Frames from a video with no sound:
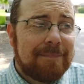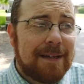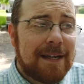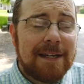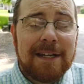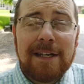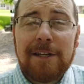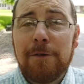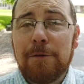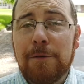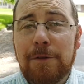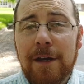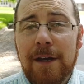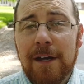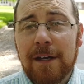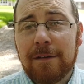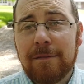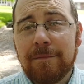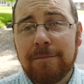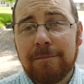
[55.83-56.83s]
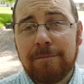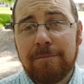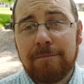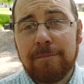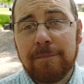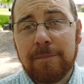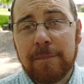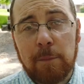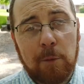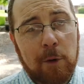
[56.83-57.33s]
any new thing,
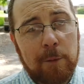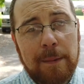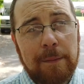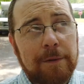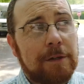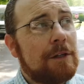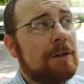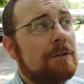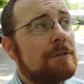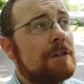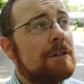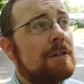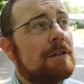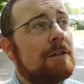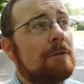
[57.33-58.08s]
the more people that use it,